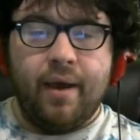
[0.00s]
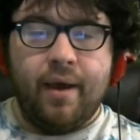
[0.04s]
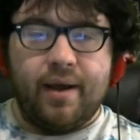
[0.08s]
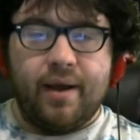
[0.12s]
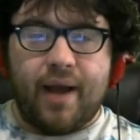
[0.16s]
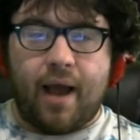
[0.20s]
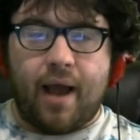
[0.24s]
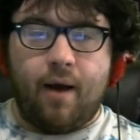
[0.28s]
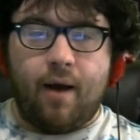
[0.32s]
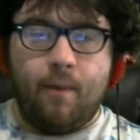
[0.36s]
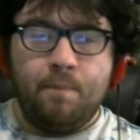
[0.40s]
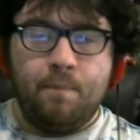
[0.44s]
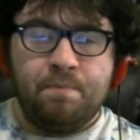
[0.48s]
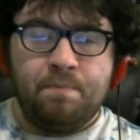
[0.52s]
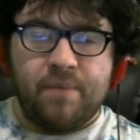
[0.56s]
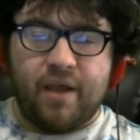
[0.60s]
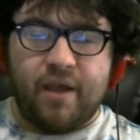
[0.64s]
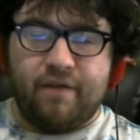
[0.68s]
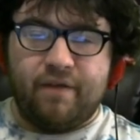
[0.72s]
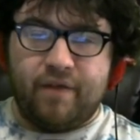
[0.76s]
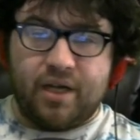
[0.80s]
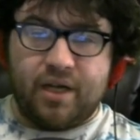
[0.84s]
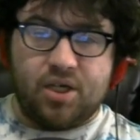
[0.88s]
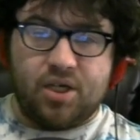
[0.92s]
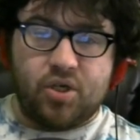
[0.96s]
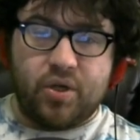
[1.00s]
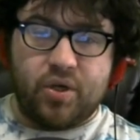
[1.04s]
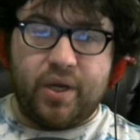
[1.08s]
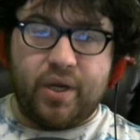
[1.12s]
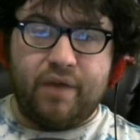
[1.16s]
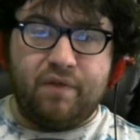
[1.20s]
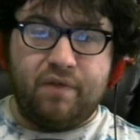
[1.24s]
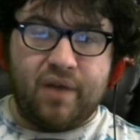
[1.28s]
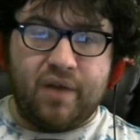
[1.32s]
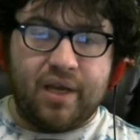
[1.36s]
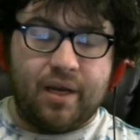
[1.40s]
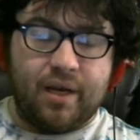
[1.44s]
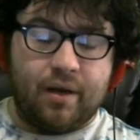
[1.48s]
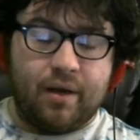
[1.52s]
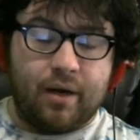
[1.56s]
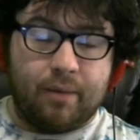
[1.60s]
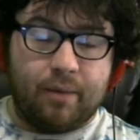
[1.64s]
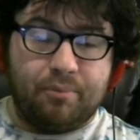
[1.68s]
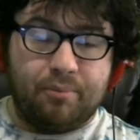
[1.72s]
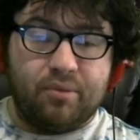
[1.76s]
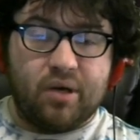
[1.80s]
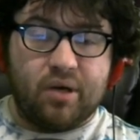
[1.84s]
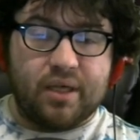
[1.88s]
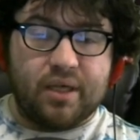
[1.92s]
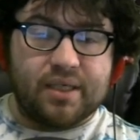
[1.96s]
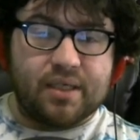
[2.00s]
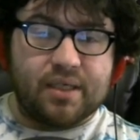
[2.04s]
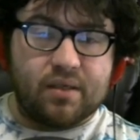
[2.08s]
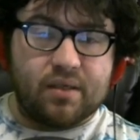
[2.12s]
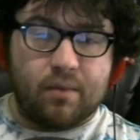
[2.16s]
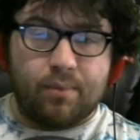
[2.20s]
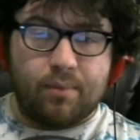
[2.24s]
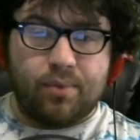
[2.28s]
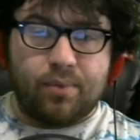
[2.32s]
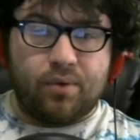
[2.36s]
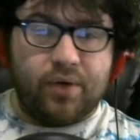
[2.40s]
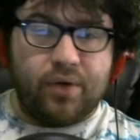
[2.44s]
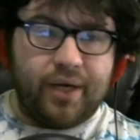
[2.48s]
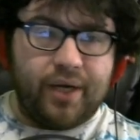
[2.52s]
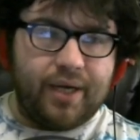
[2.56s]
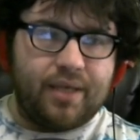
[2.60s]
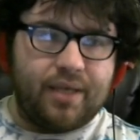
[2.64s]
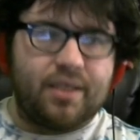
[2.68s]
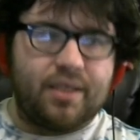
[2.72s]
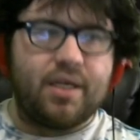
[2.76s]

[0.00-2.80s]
Now, eventually, if you get a +3